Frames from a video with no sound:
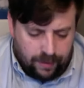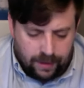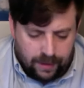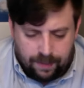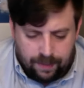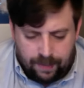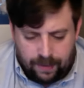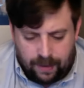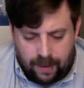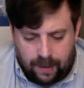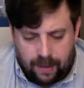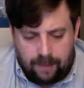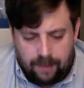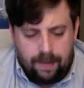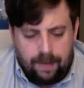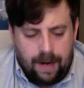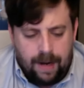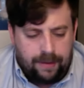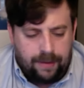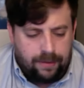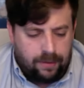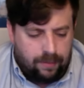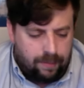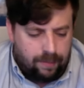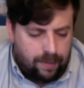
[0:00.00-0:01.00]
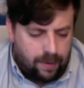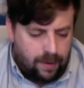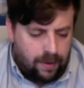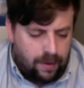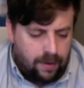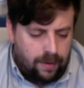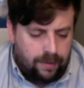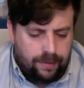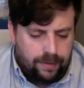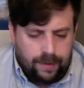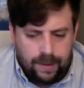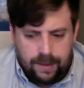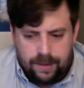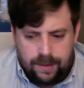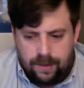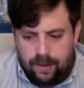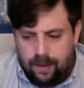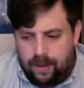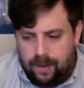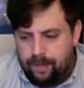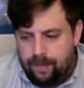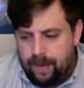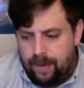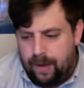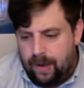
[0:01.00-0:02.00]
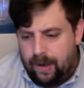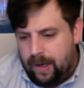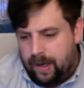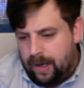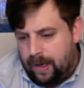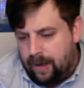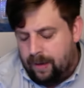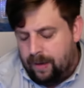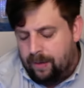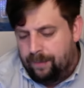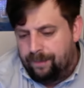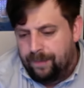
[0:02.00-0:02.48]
but like Matthew Ball, and they talk about how,